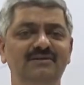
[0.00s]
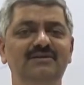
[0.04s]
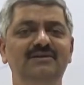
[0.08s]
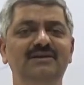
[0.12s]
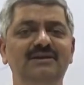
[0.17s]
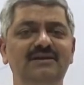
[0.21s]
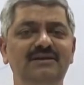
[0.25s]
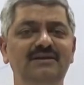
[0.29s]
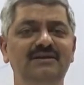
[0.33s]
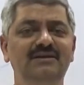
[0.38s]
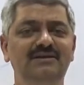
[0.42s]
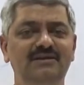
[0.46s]

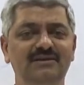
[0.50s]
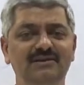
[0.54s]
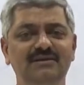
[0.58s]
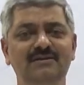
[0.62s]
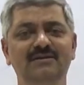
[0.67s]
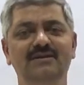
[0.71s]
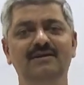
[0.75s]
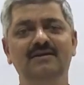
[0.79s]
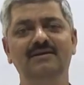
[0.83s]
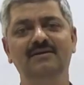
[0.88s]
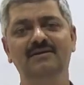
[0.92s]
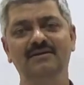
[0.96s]
the
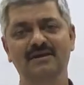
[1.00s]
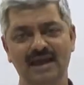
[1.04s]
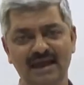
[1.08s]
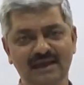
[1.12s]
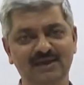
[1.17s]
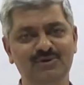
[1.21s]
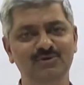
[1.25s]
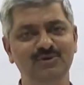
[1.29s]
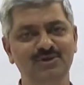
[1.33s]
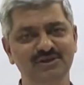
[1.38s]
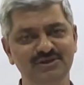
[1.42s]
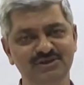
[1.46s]

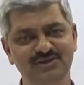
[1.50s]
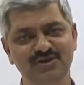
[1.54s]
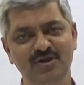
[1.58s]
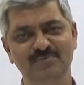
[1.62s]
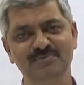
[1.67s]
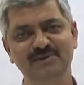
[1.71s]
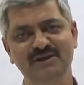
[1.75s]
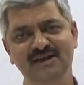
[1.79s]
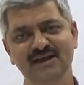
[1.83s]
accuracy of the